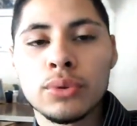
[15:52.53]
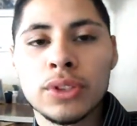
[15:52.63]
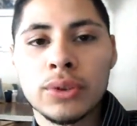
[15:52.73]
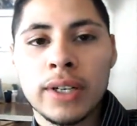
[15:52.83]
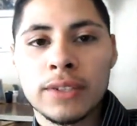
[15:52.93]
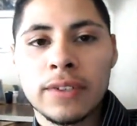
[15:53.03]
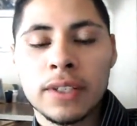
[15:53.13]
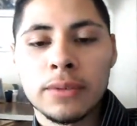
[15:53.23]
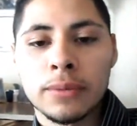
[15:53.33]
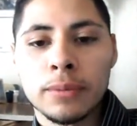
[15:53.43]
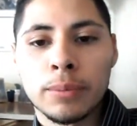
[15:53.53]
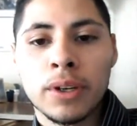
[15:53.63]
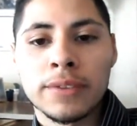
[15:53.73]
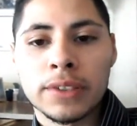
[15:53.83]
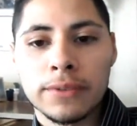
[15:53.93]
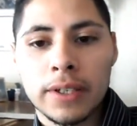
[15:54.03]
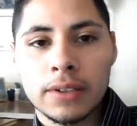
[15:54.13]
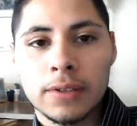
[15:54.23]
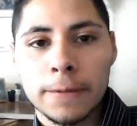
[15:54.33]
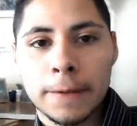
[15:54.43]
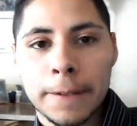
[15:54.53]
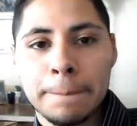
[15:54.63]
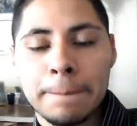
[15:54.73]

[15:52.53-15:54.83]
to activate part of his effect, okay?